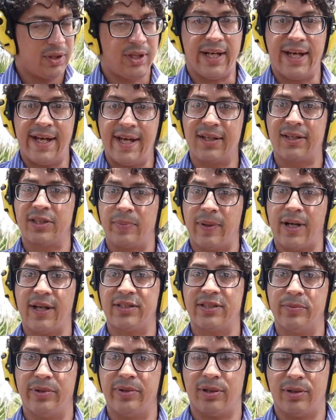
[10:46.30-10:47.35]
The endless
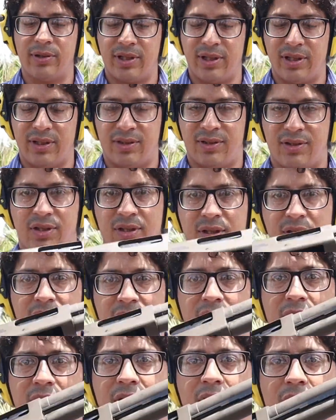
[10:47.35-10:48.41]
possibilities
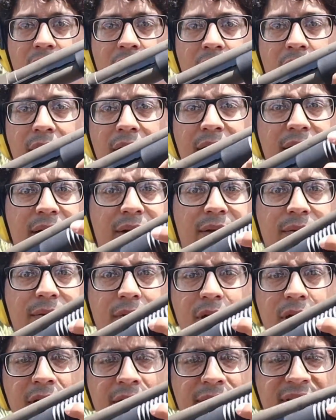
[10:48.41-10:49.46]

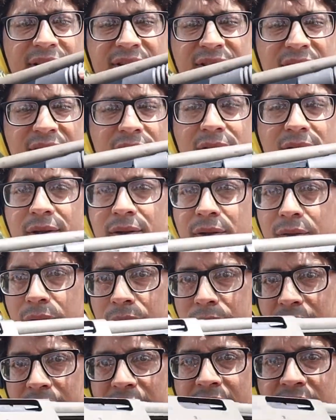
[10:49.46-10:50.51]
of this
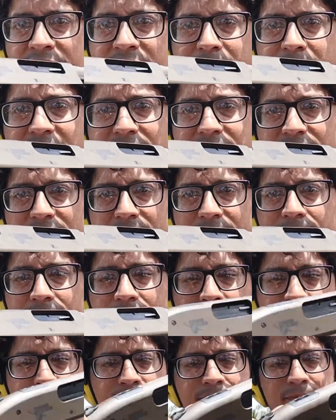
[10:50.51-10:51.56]
is amazing.
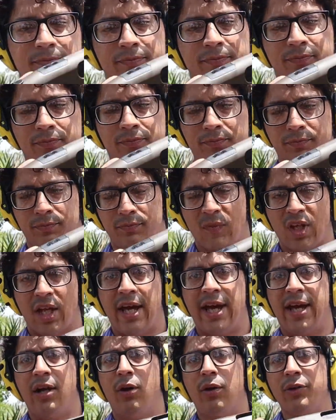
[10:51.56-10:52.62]

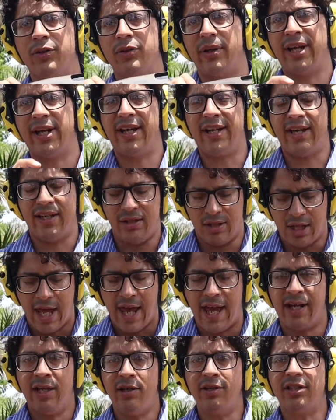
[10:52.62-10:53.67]
And also I gotta get,
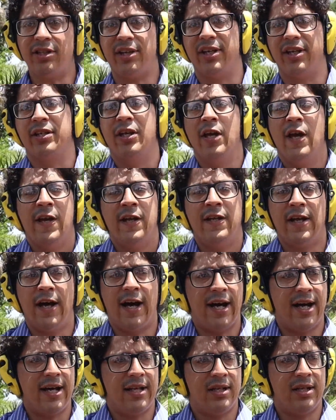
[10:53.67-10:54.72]
and here's the thing,
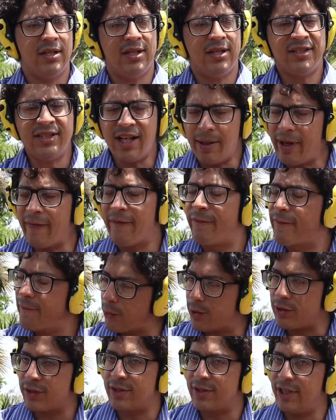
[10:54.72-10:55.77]
this is not my
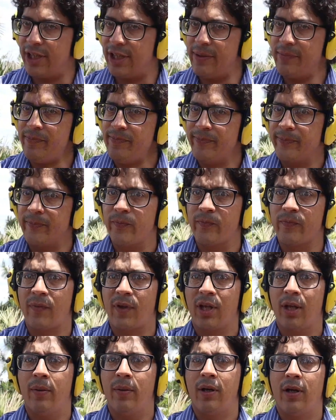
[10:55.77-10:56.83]
first time
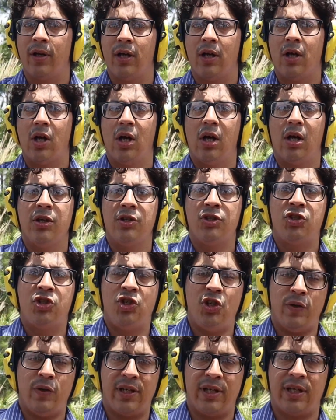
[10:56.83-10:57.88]

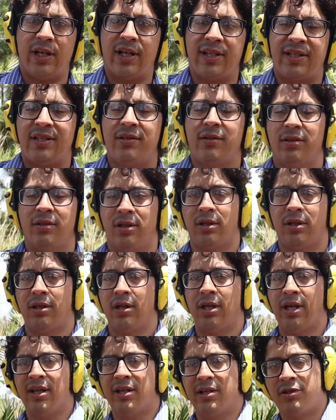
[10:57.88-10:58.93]
shooting a
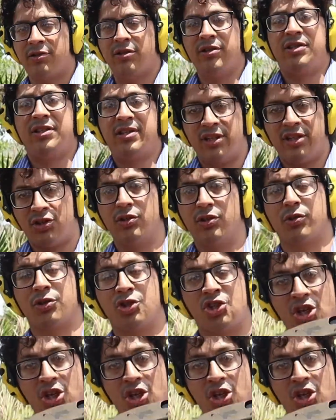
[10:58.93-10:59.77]
traditional